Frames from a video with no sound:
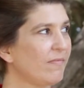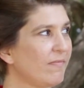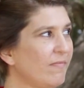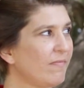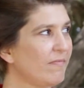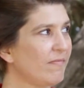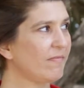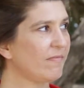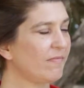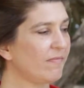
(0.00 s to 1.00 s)

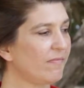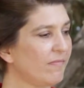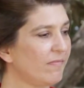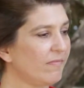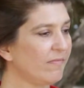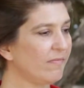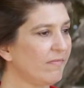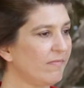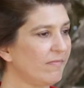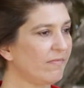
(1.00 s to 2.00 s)

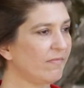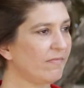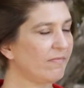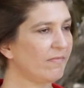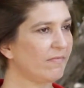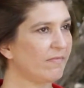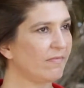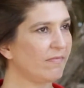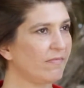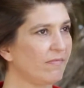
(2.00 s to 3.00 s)

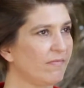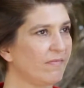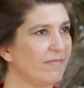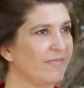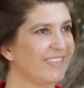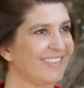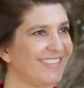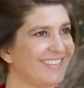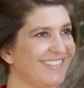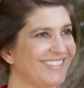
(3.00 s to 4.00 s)

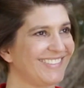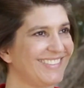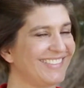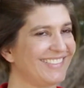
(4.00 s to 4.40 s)
[no speech]